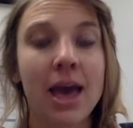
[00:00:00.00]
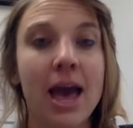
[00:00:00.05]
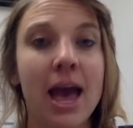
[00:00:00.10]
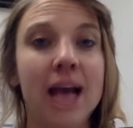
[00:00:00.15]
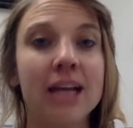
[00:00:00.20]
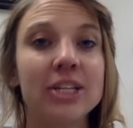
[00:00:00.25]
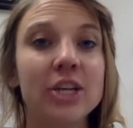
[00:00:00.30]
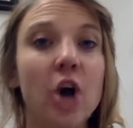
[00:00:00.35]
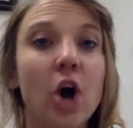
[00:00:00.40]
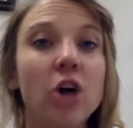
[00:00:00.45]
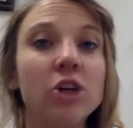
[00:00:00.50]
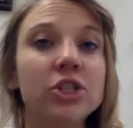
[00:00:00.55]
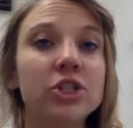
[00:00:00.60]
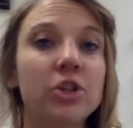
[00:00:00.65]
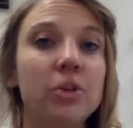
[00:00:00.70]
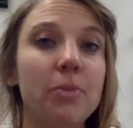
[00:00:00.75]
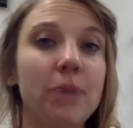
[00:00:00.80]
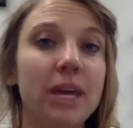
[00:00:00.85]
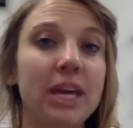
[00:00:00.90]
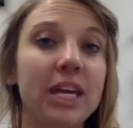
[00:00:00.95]
and
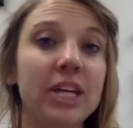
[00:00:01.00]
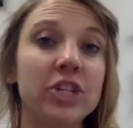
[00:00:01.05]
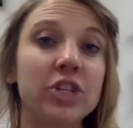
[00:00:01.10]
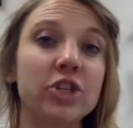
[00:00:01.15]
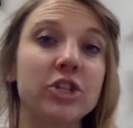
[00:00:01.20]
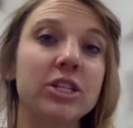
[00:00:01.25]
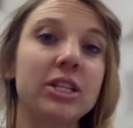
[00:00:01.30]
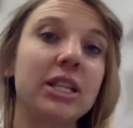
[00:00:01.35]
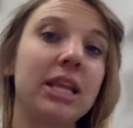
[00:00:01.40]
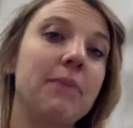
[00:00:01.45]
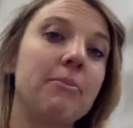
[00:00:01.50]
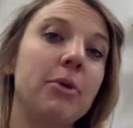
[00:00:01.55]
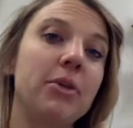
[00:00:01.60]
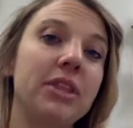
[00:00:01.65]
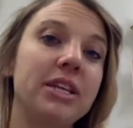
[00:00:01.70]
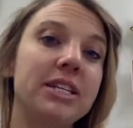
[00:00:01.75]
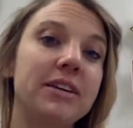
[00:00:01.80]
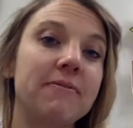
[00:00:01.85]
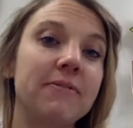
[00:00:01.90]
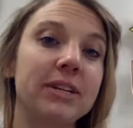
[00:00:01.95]
also making sure to label
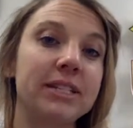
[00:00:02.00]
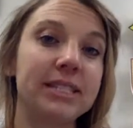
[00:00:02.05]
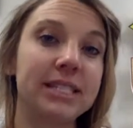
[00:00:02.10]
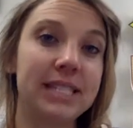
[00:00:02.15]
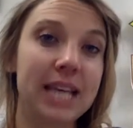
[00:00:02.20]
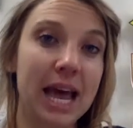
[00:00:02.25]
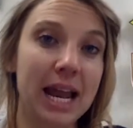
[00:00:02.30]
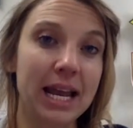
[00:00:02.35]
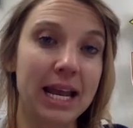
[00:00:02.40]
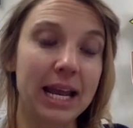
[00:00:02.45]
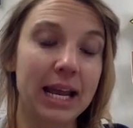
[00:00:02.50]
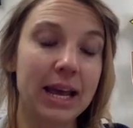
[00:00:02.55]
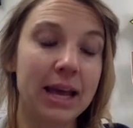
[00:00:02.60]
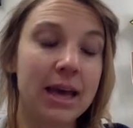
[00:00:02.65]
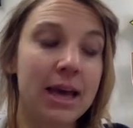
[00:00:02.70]
the different setting.